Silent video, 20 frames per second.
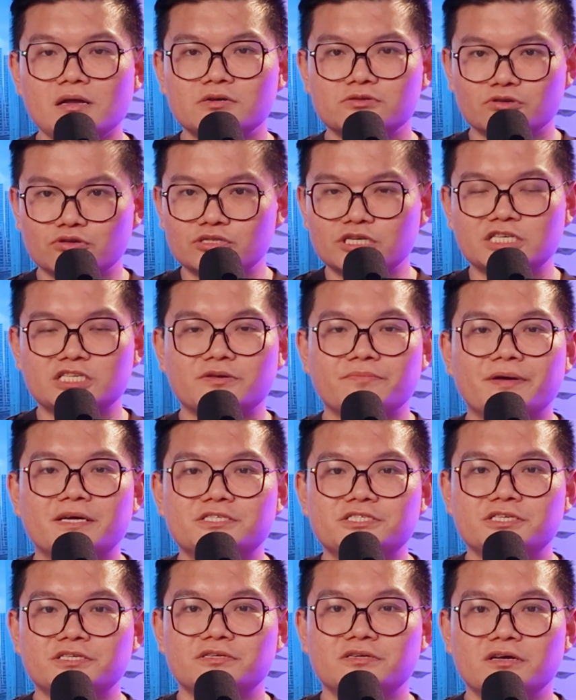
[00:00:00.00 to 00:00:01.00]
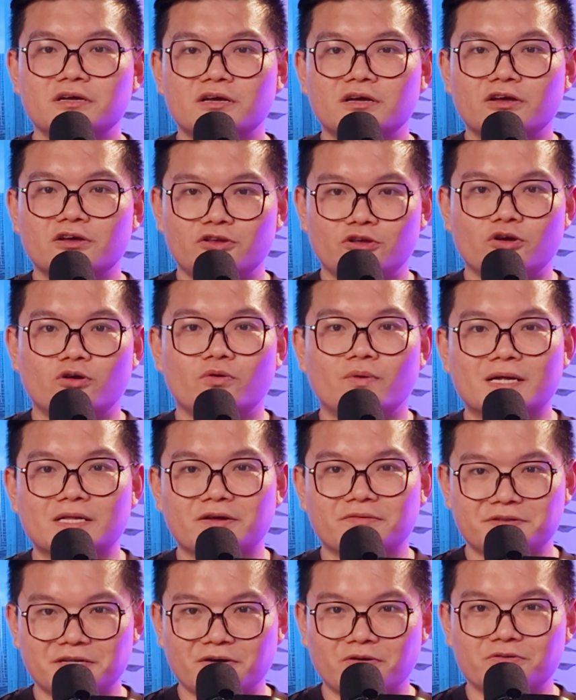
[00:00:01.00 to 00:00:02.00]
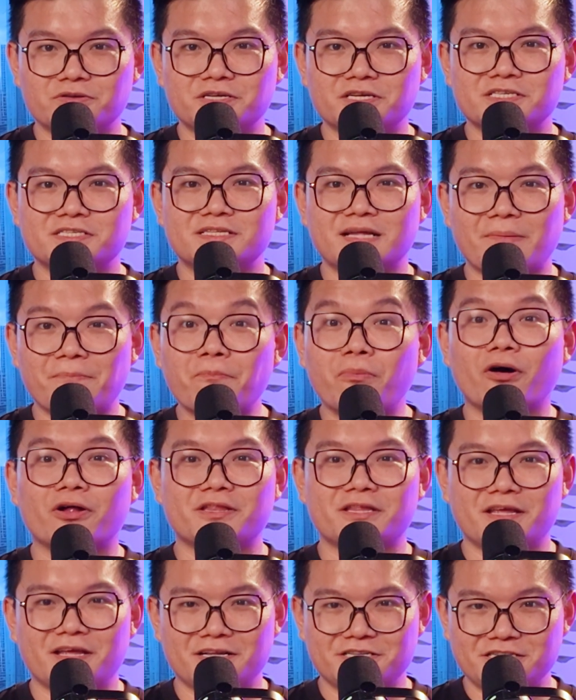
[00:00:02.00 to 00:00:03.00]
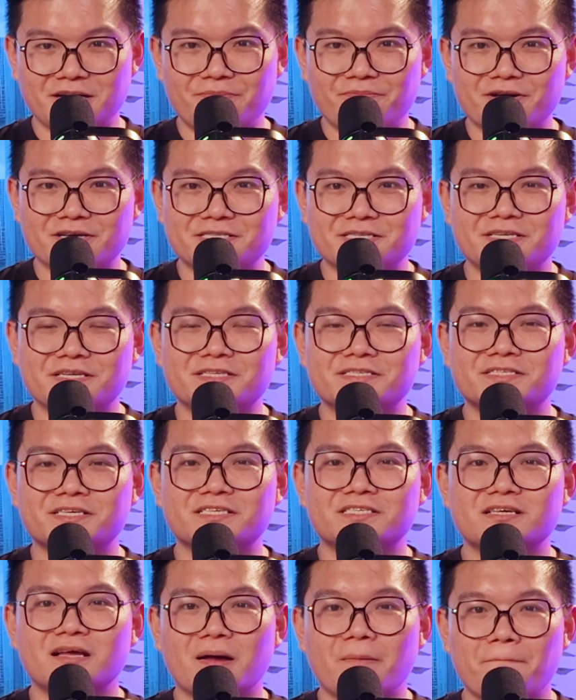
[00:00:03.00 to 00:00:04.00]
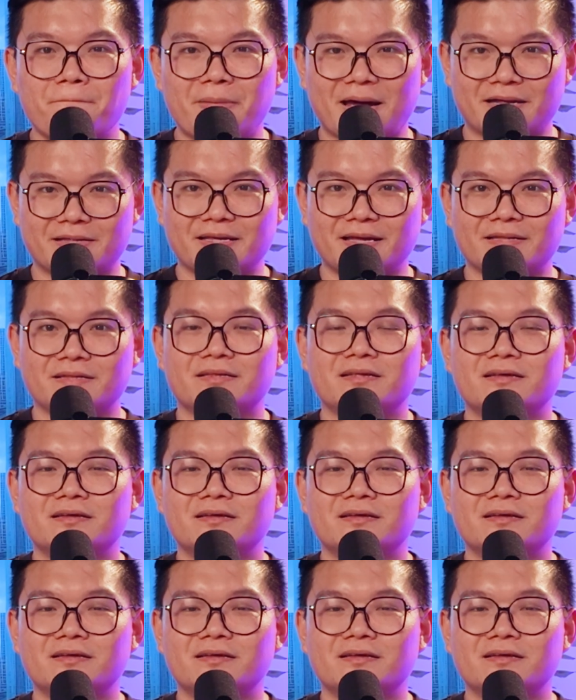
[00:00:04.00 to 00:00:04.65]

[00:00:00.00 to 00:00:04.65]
So just imagine you're one of the owners that bought Gem Residences back then.